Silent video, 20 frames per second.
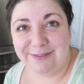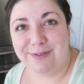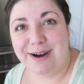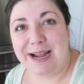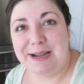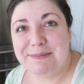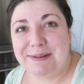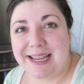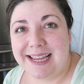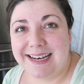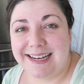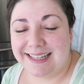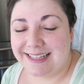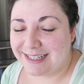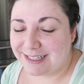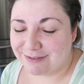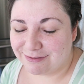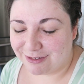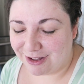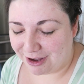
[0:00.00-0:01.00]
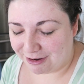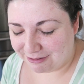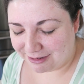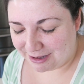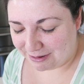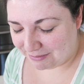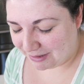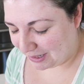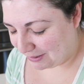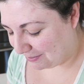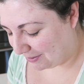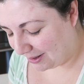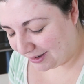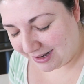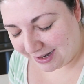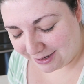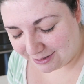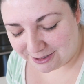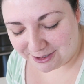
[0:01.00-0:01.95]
Why am I ending this vlog without makeup on?